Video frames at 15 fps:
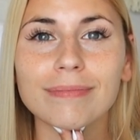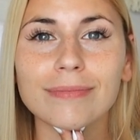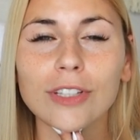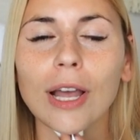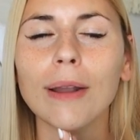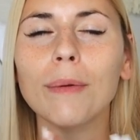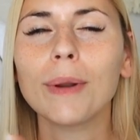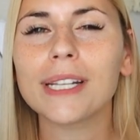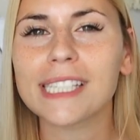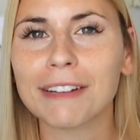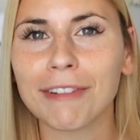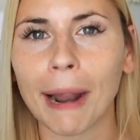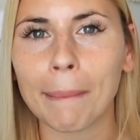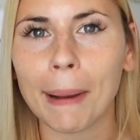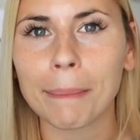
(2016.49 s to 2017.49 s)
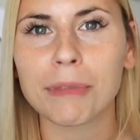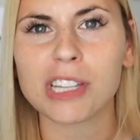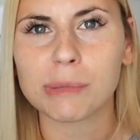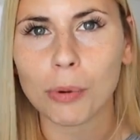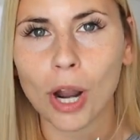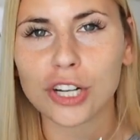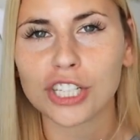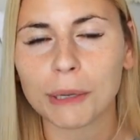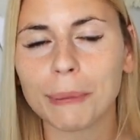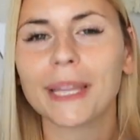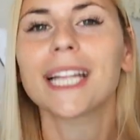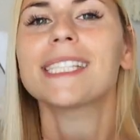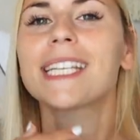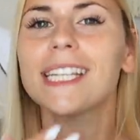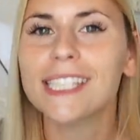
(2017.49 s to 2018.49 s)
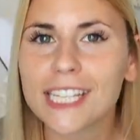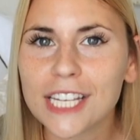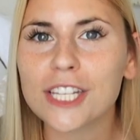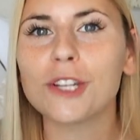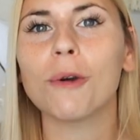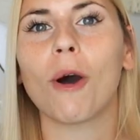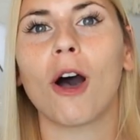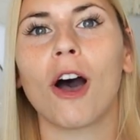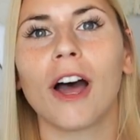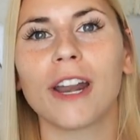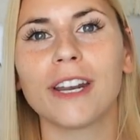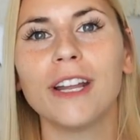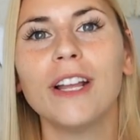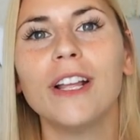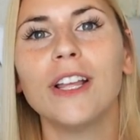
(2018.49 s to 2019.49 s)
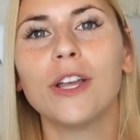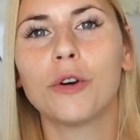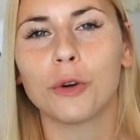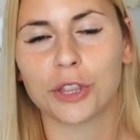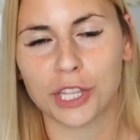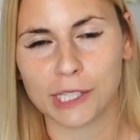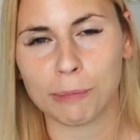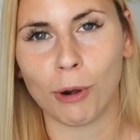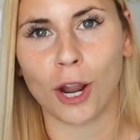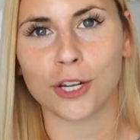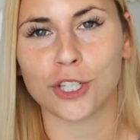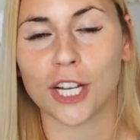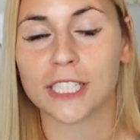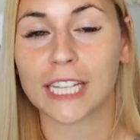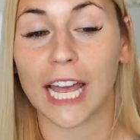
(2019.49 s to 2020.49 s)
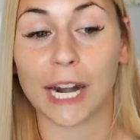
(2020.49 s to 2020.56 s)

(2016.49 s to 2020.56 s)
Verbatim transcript: now I don't wanna say wrap up this project, but let's continue on with this project.